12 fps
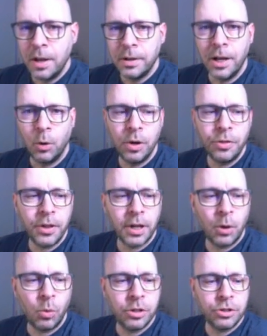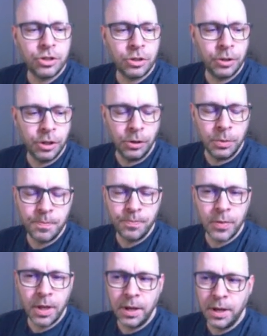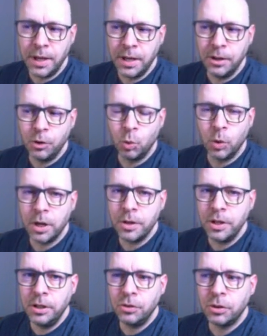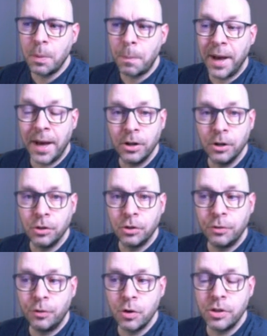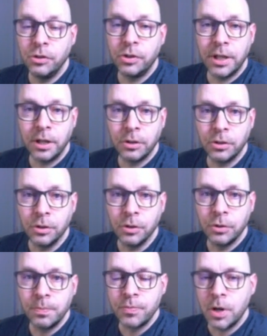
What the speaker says: Now, one thing I want to show you is where these patterns for these characters